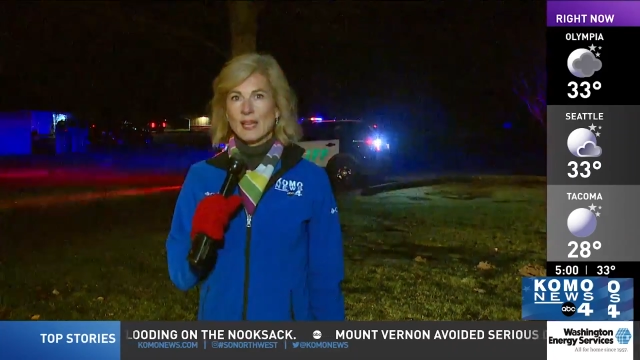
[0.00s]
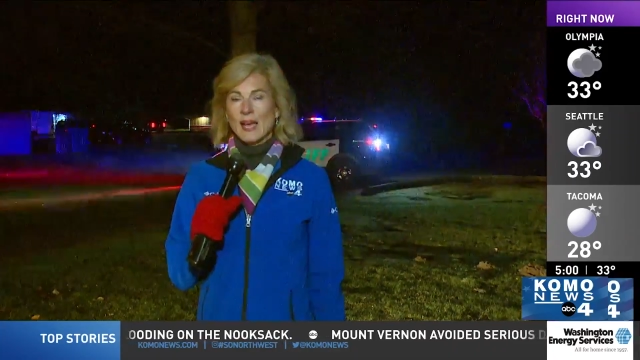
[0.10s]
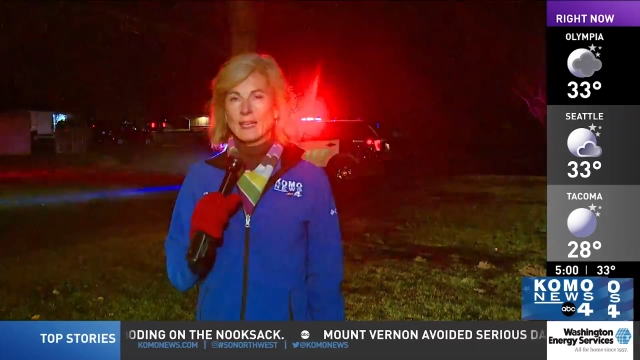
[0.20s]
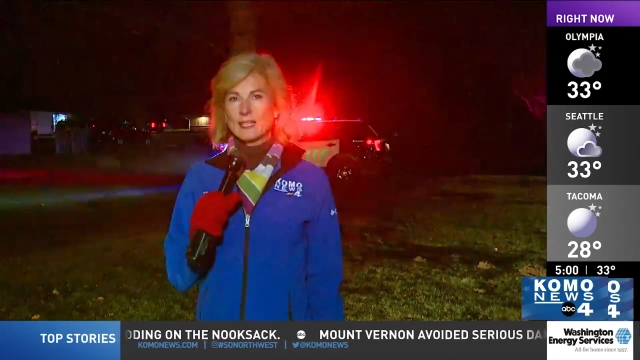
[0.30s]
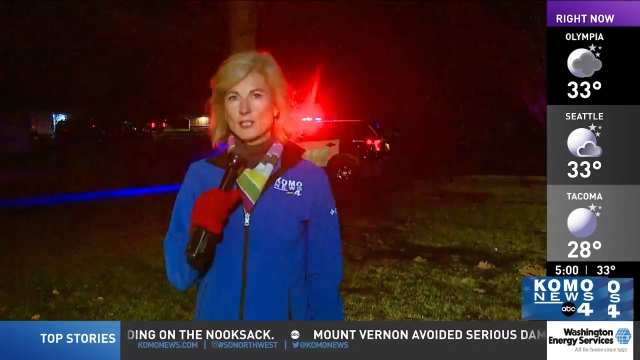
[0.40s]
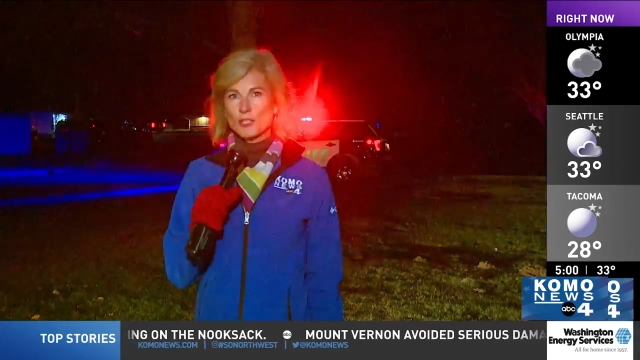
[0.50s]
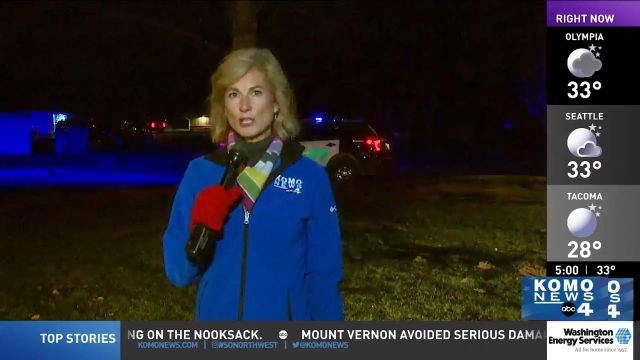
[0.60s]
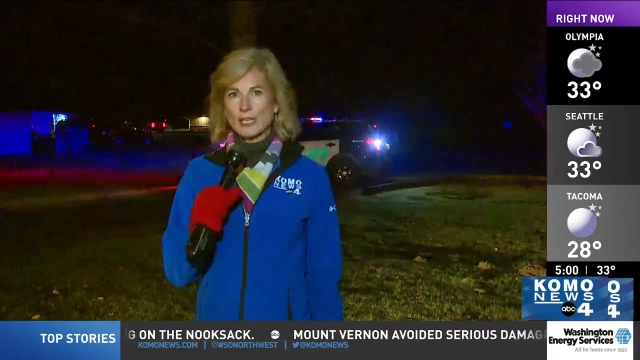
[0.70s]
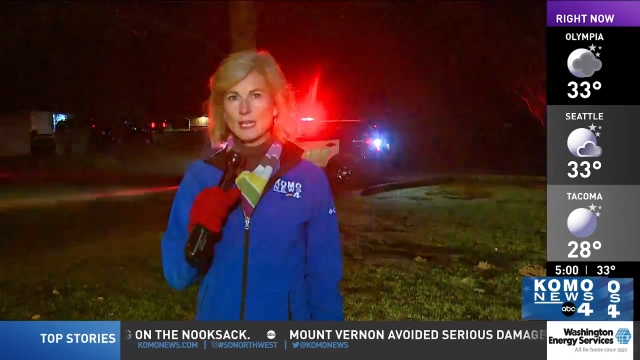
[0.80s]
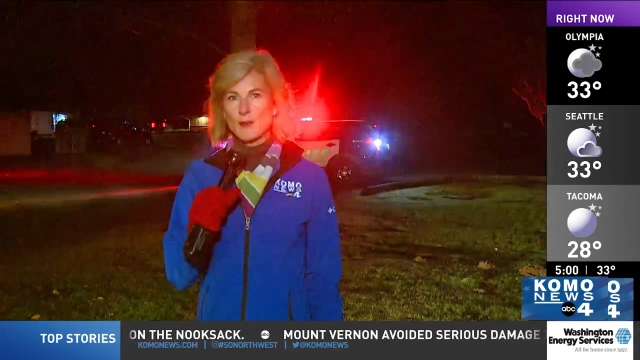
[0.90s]
I did just
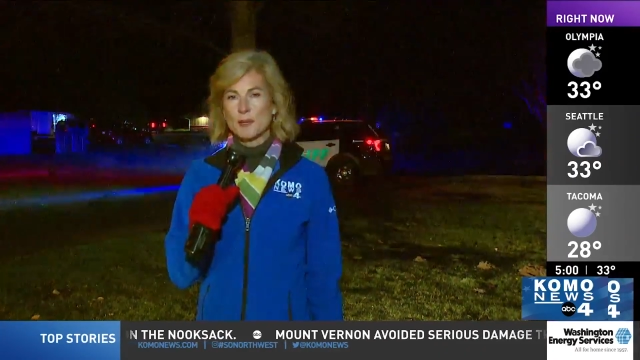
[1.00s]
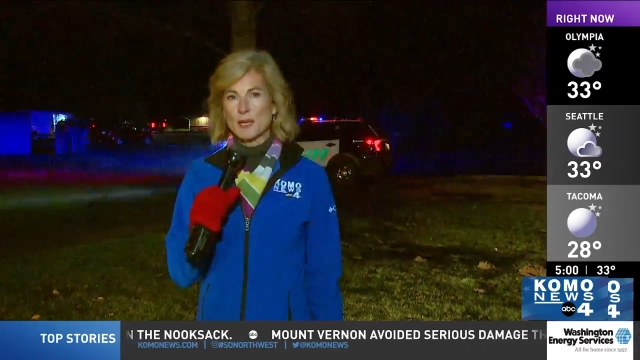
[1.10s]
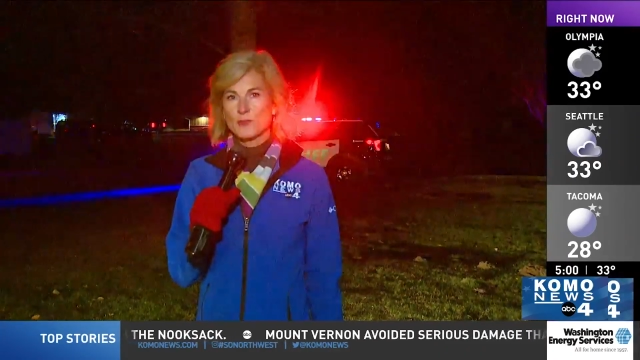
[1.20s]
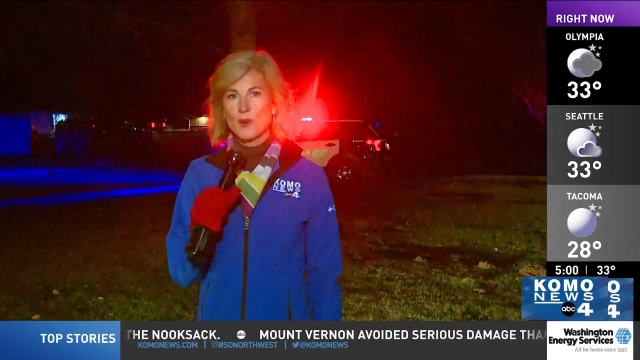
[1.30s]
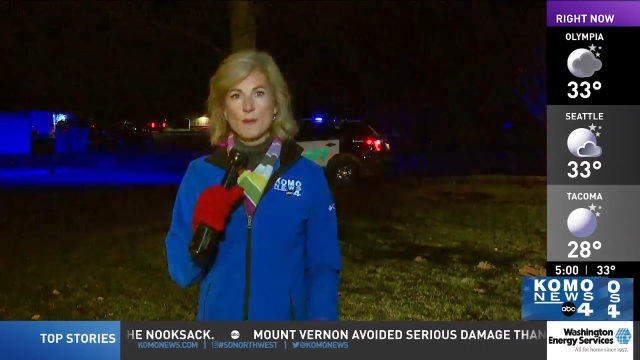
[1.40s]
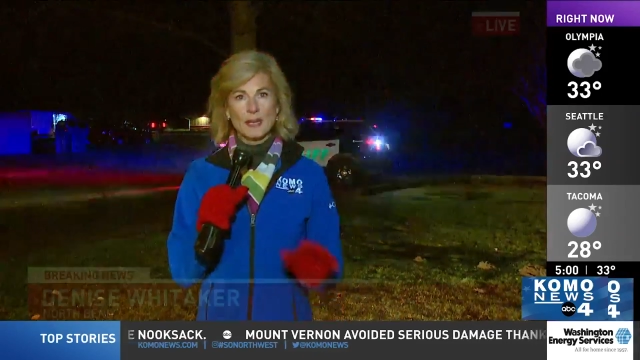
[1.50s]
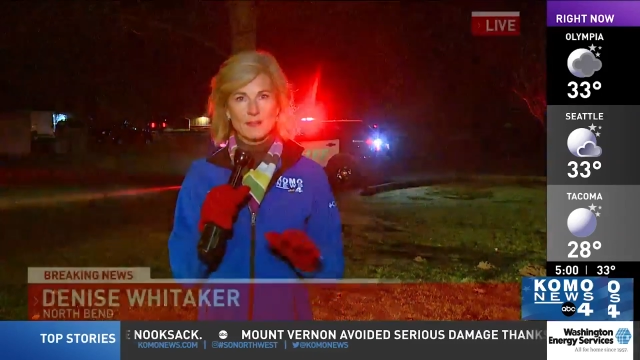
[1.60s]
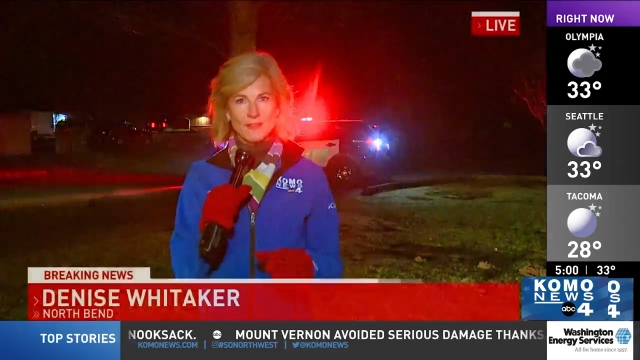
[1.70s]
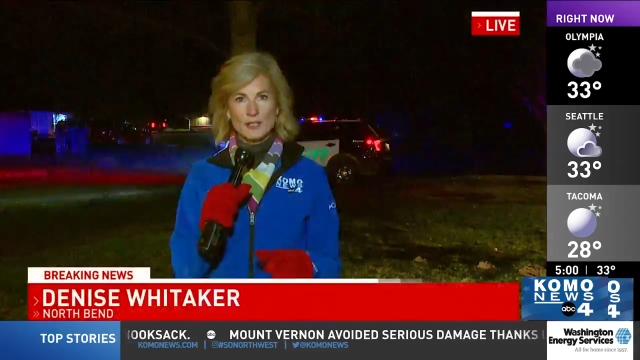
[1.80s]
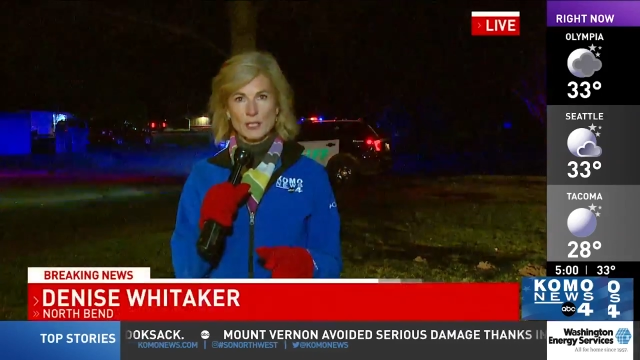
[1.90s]
get an update from
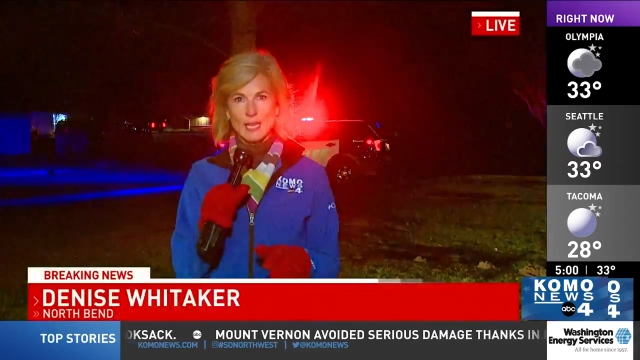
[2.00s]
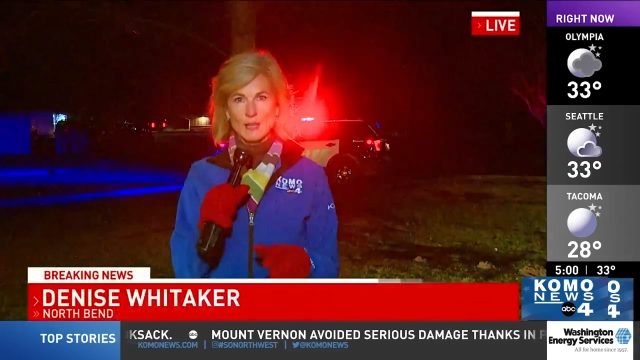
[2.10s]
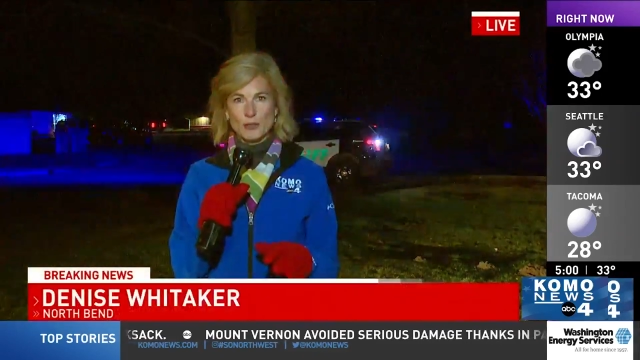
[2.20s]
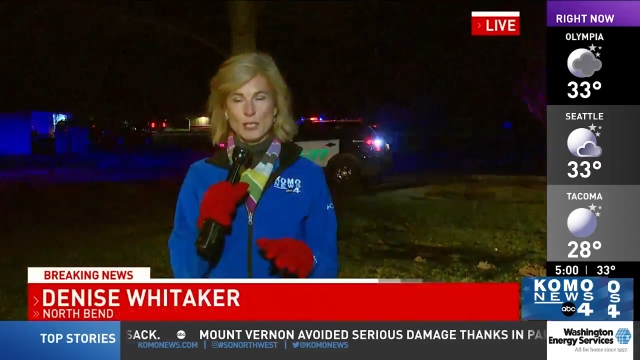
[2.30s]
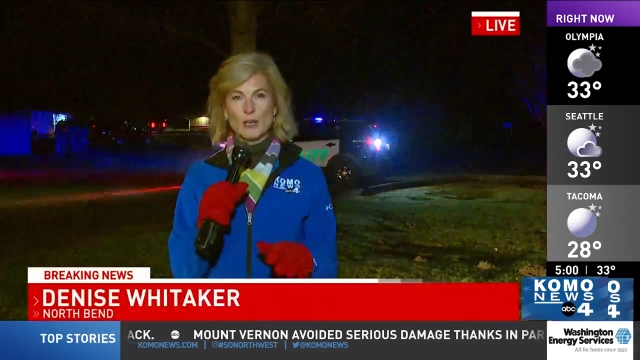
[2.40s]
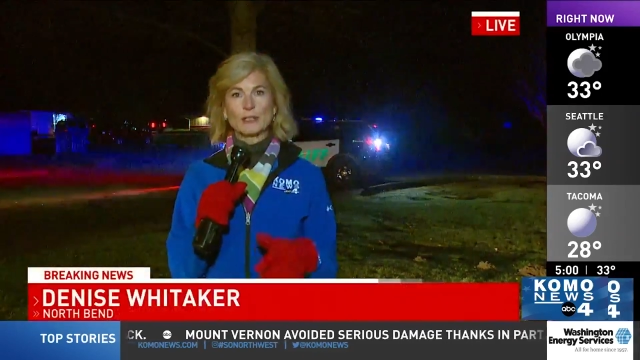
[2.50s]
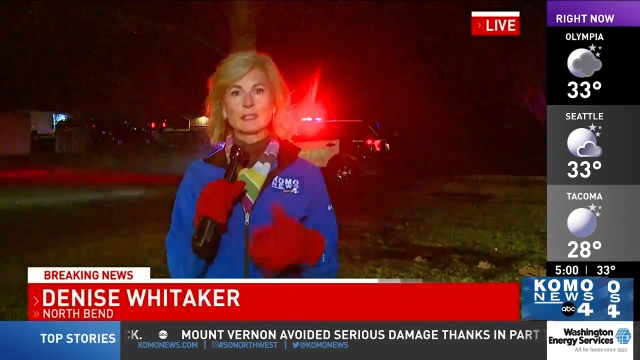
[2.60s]
investigators here,